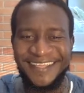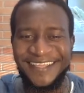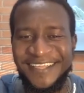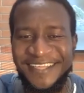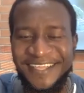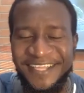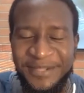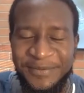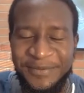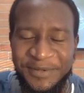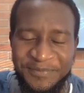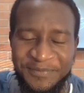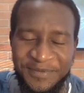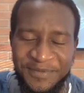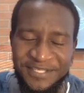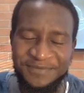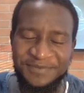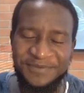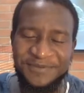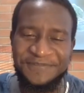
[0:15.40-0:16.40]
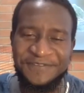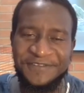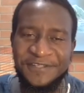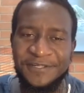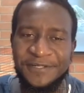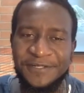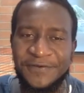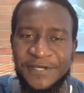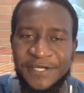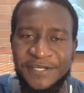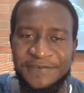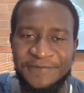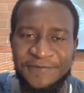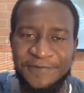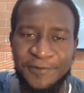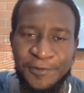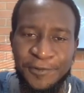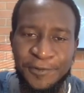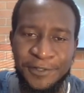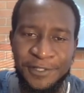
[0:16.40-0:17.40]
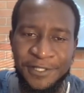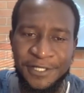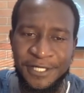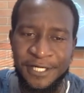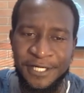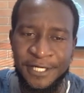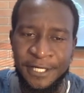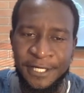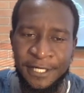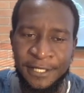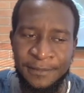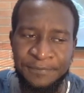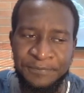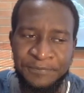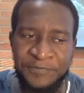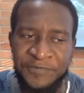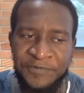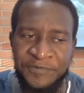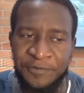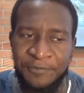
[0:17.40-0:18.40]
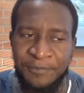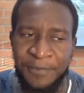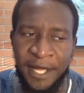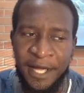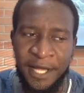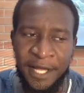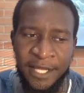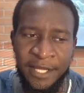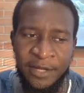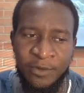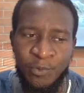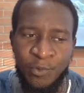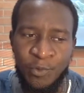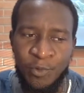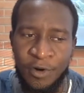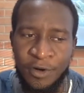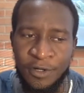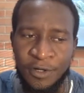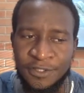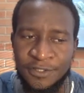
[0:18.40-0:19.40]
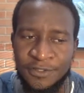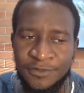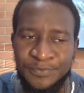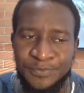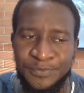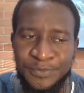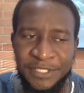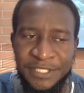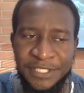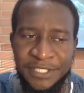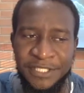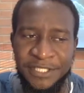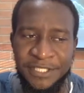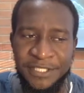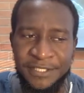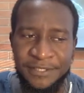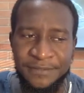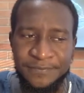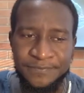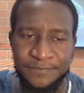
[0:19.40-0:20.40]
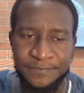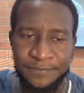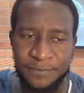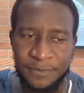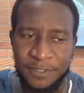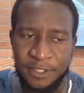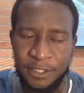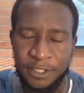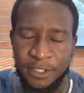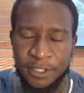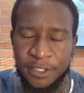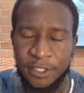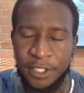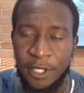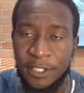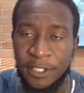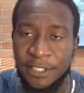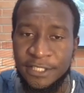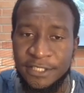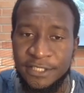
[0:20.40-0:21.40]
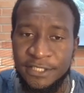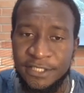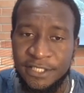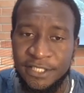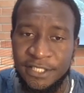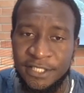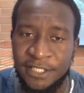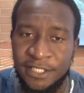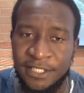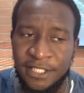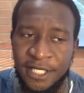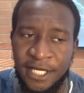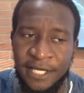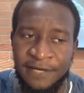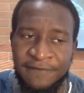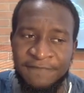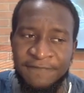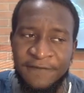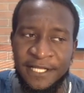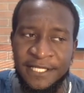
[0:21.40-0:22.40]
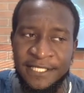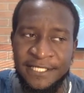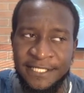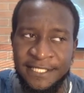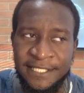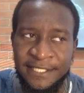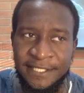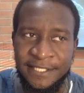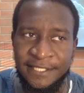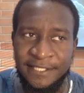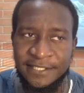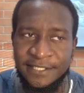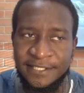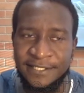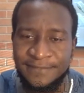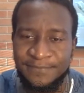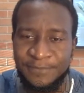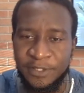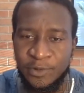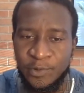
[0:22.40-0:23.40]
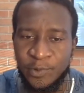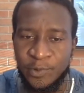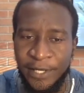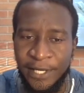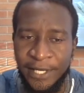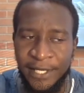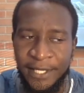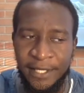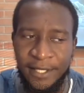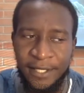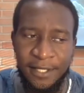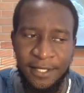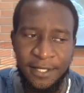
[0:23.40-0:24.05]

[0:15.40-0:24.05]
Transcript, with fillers: It makes me feel grateful for my work to be acknowledged and validated in this big way.